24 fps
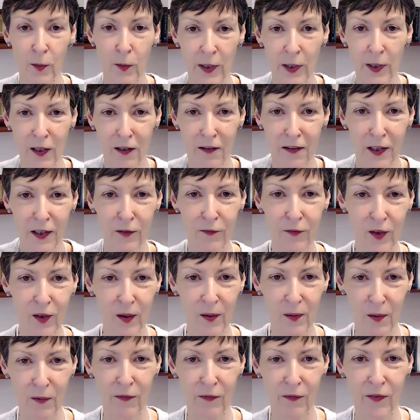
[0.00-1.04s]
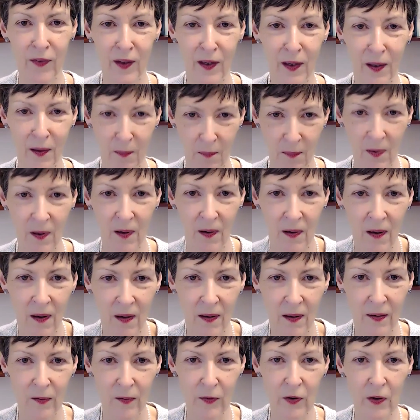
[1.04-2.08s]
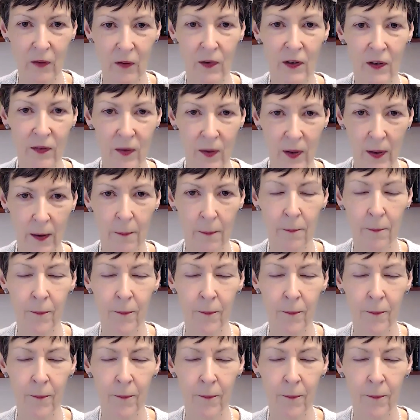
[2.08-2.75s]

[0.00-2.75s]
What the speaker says: Sustainability of the service.